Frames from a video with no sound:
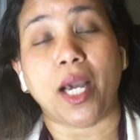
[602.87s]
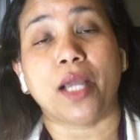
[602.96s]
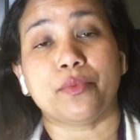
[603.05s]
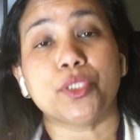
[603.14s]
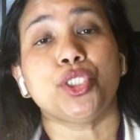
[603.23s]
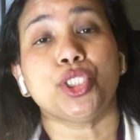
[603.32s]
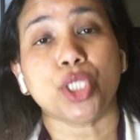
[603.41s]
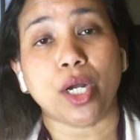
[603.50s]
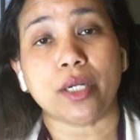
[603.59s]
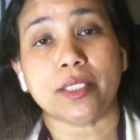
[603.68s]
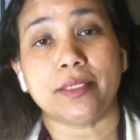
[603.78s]
I was
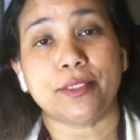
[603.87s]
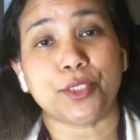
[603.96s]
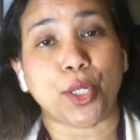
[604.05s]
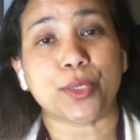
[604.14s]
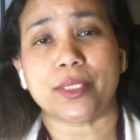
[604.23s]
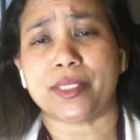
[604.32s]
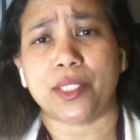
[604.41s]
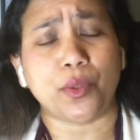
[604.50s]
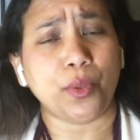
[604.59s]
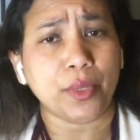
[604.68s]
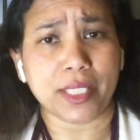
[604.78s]
shocked. The doctor said,
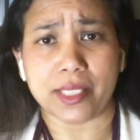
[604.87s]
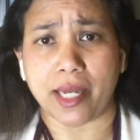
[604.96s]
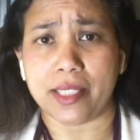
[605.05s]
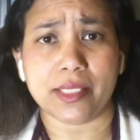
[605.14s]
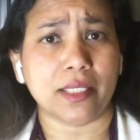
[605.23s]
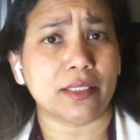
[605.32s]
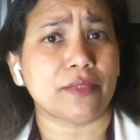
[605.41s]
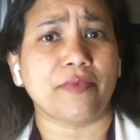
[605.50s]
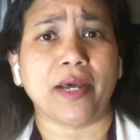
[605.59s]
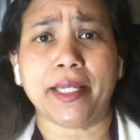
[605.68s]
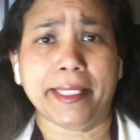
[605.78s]
"Oh, his eyesight is
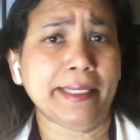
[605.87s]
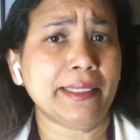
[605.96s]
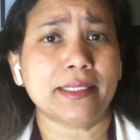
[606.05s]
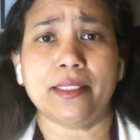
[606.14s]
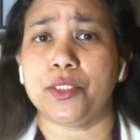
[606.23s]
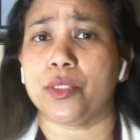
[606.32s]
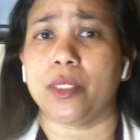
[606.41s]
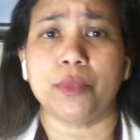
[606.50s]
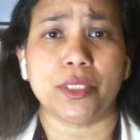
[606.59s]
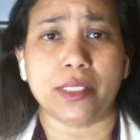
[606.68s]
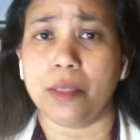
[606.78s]
fine. He doesn't need to come
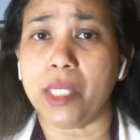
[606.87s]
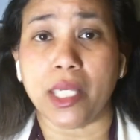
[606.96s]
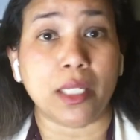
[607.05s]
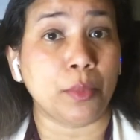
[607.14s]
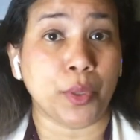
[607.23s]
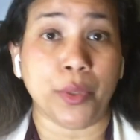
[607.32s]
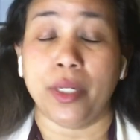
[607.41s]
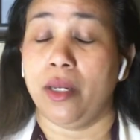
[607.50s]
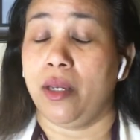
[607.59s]
to see me anymore.